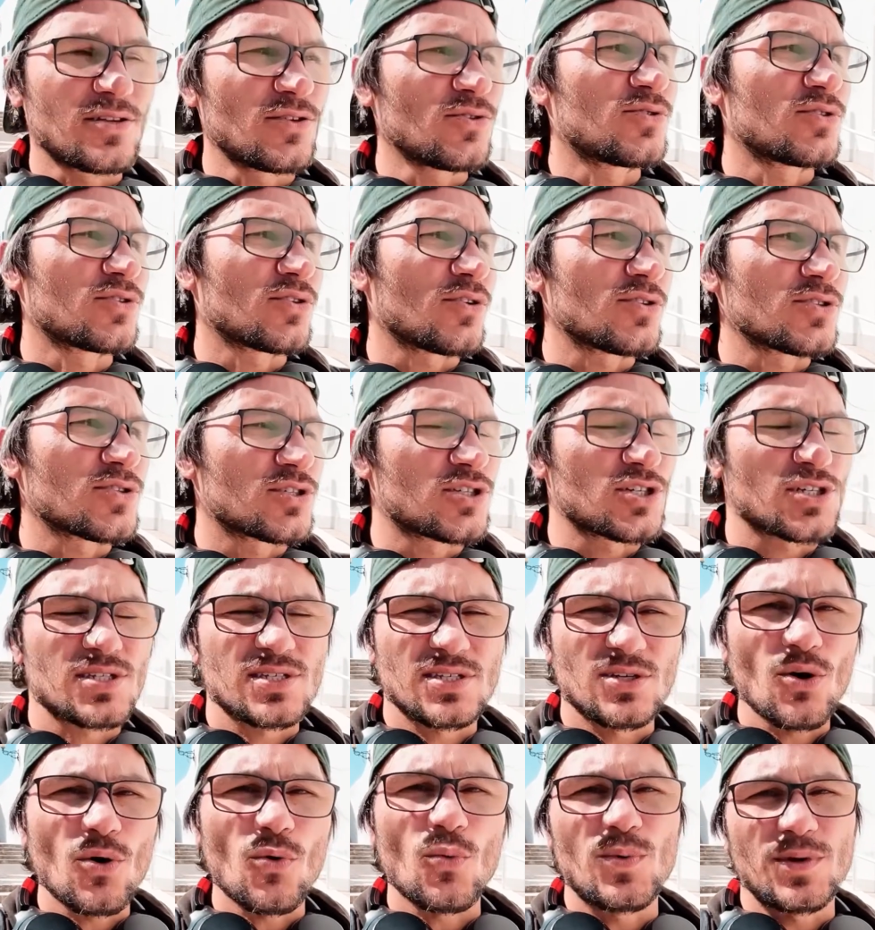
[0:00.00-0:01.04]
You could also
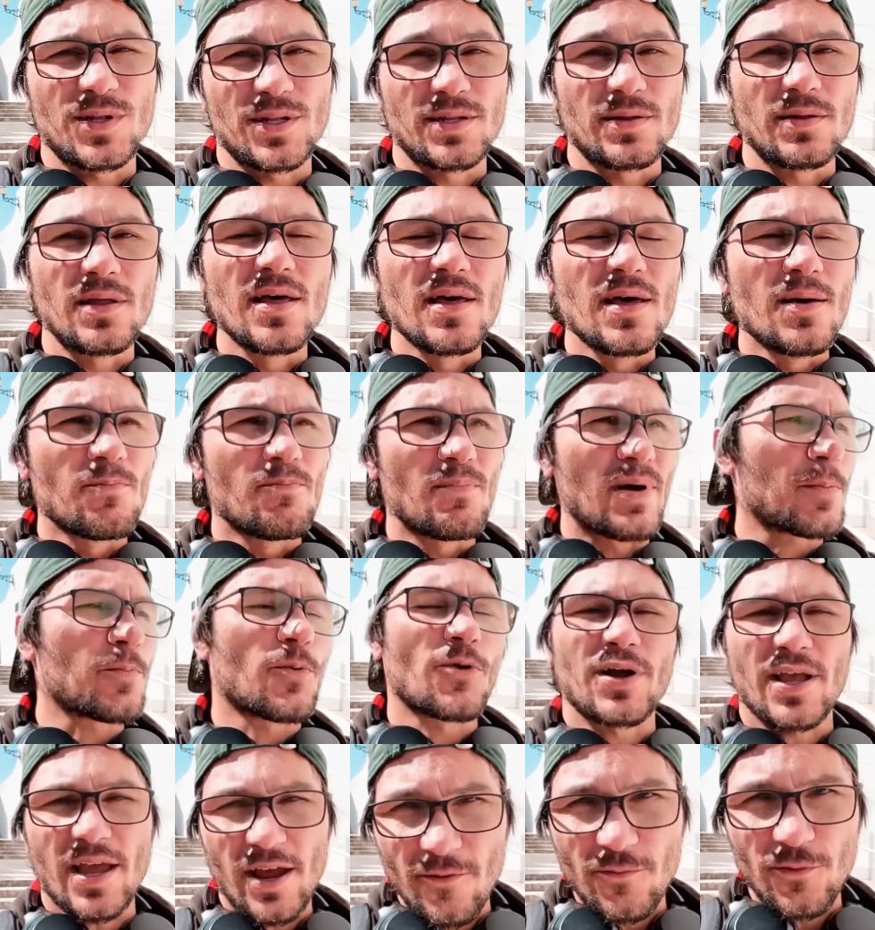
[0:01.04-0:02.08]
just go with a
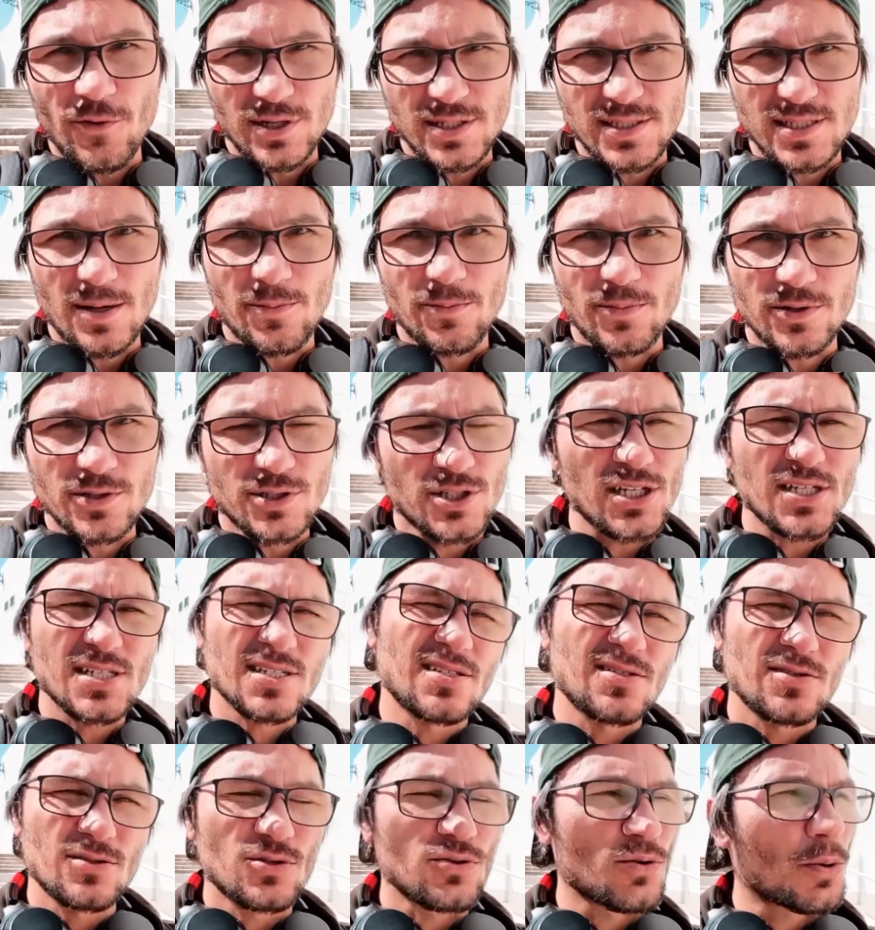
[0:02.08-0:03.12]
MacBook Air, for example,
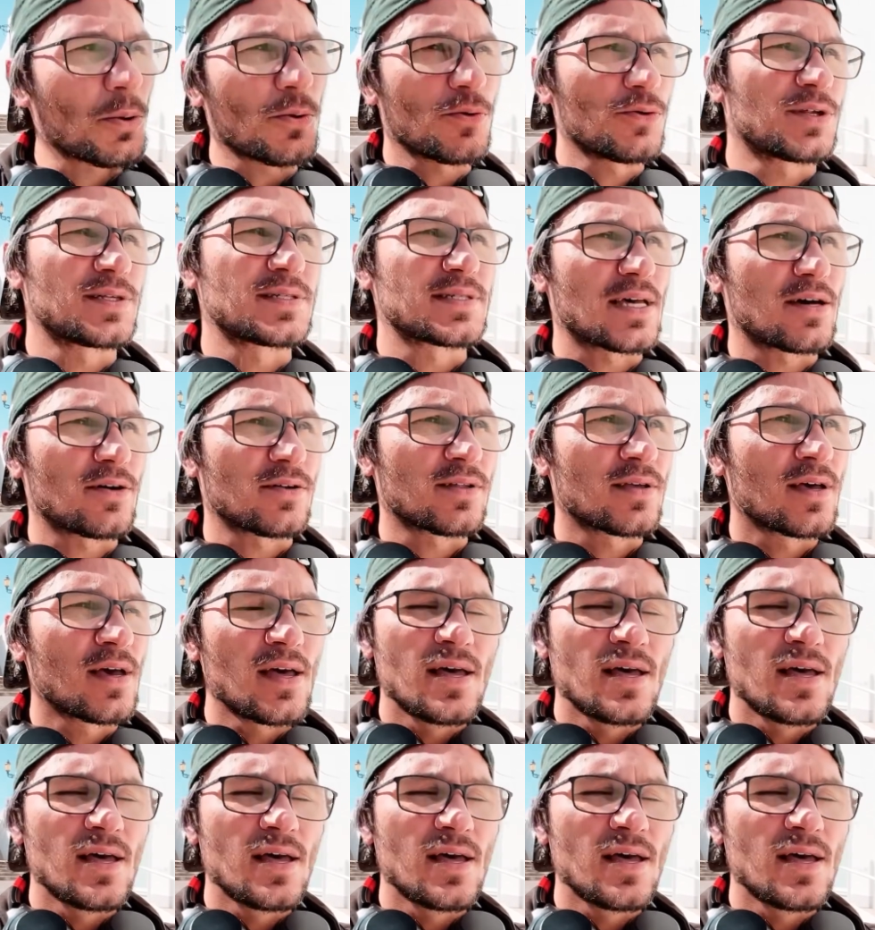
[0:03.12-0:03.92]
just to throw this out.